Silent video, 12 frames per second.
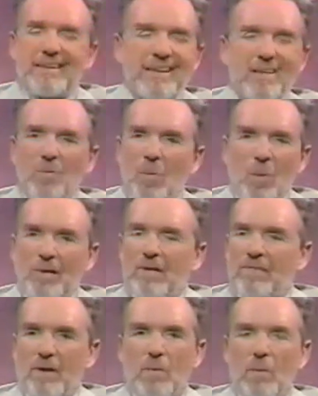didn't work
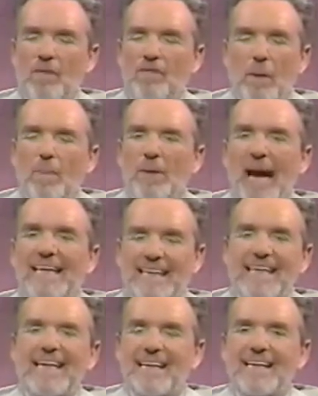very well for me. But I
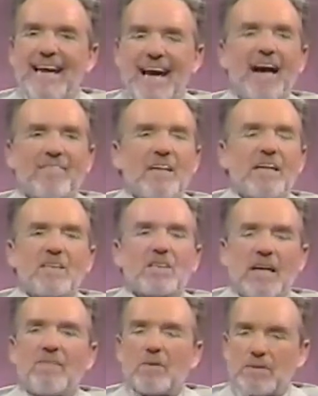did it again. I've done it several